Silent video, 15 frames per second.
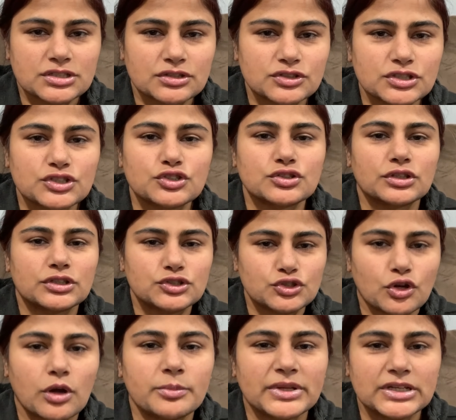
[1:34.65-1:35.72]
the,
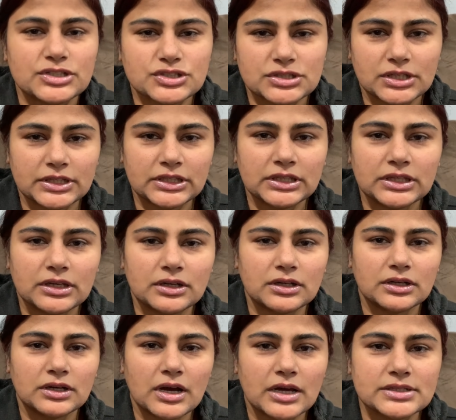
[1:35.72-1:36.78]
job initially
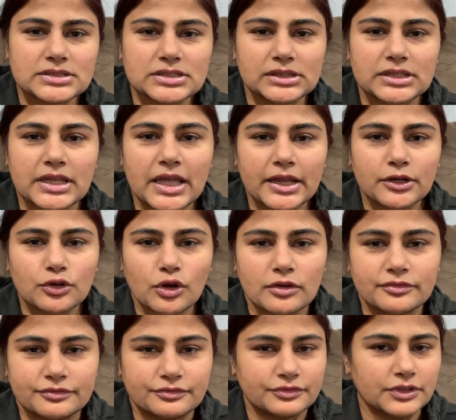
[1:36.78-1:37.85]
uh, until the end of
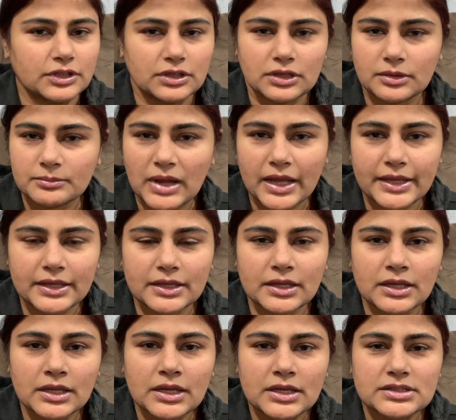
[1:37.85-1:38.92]
uh, my
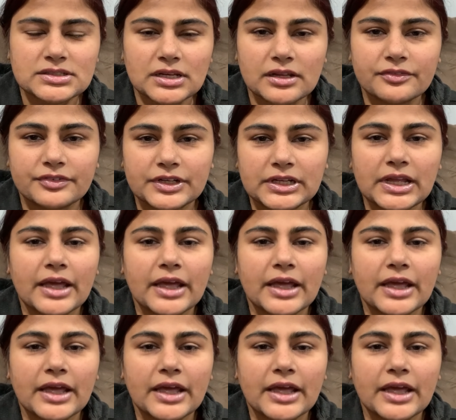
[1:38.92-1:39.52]
delivery.